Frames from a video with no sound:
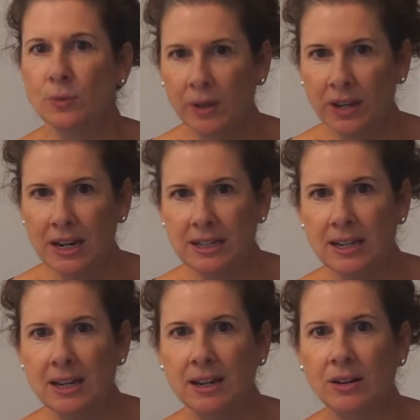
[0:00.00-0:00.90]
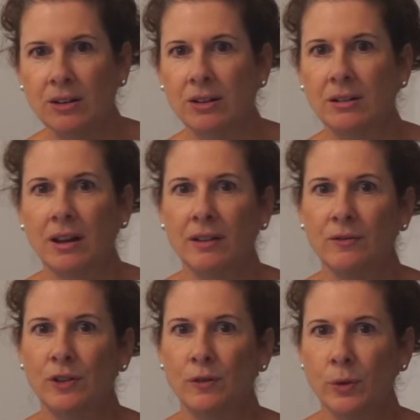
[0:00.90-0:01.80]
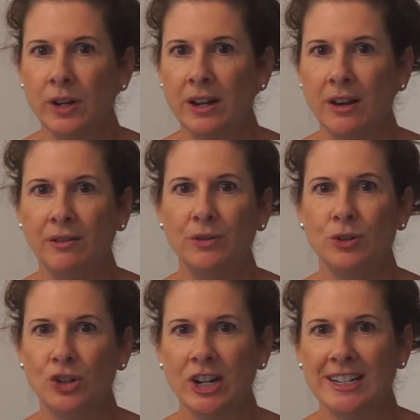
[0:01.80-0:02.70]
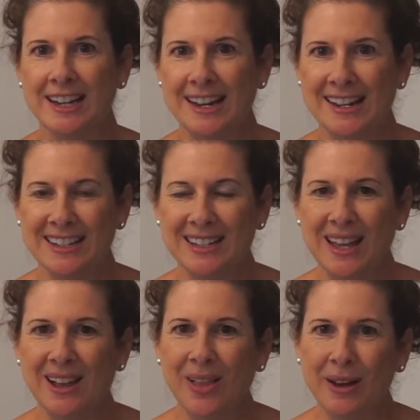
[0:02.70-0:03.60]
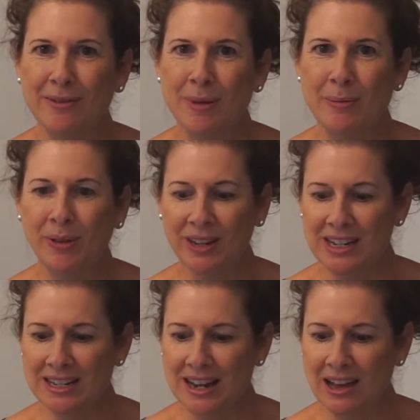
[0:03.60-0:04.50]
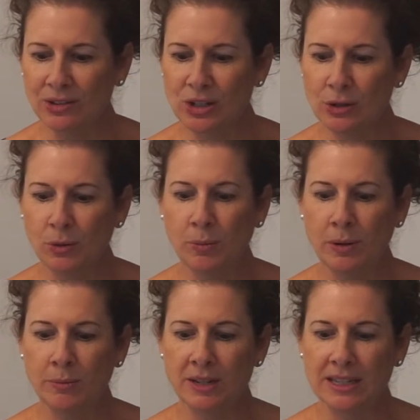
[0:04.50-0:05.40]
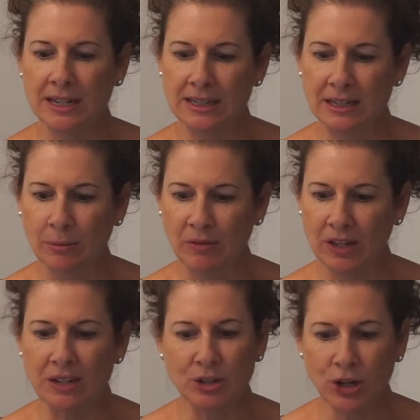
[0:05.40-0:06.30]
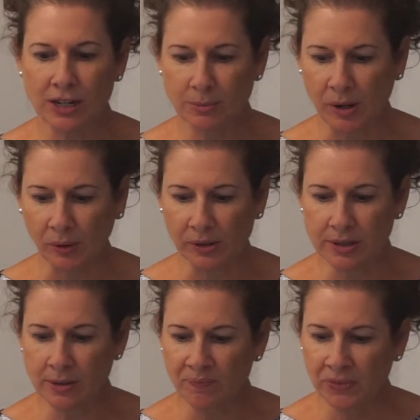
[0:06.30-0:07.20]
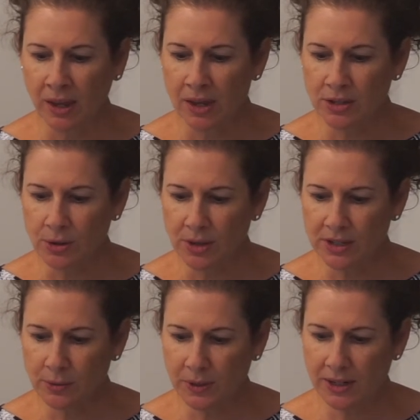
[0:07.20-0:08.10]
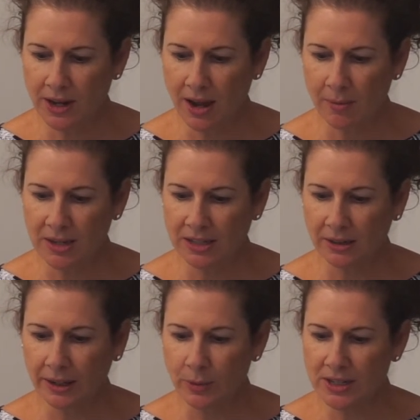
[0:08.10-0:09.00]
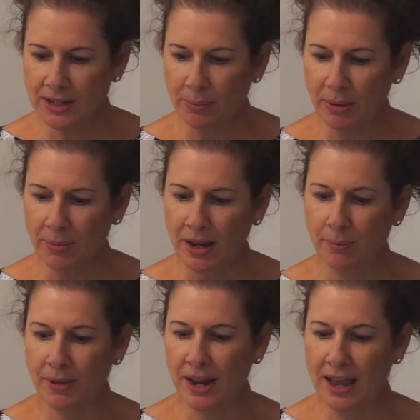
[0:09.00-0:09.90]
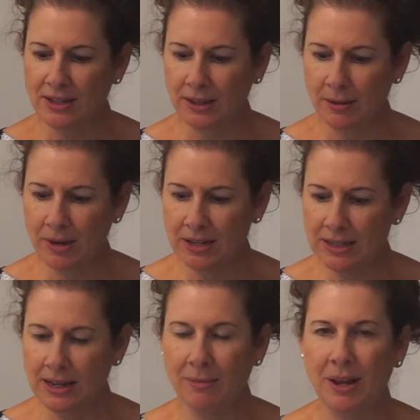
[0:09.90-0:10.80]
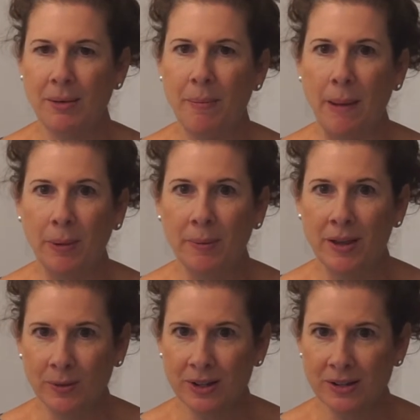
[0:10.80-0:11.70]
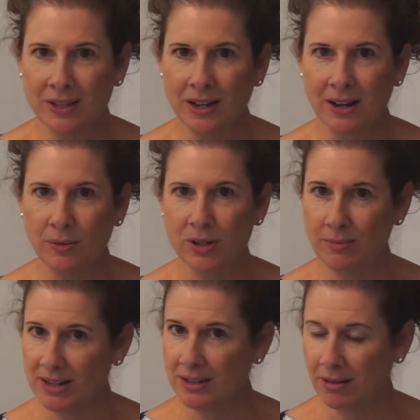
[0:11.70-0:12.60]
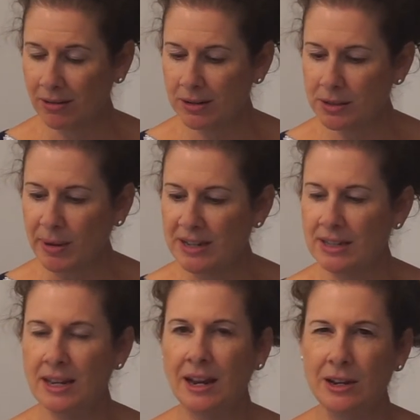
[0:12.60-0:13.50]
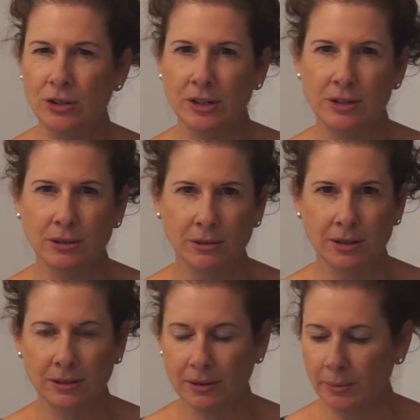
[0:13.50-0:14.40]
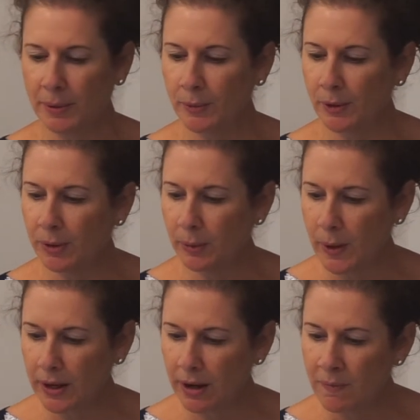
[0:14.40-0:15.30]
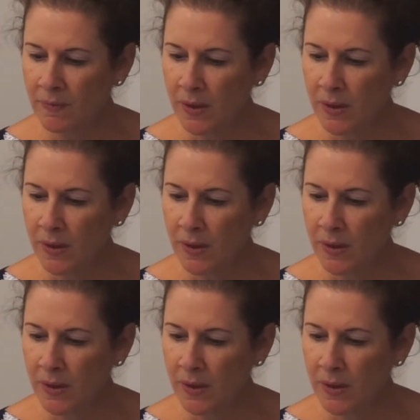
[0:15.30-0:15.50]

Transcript: really easy in our kind of devoid of nutrient diets that a lot of people eat now to be missing some of these trace minerals. So this one, it's a liquid supplement, but it has lemon, cinnamon, and peppermint oils in it, which makes it a little spicy. I usually dilute it a little bit more with water.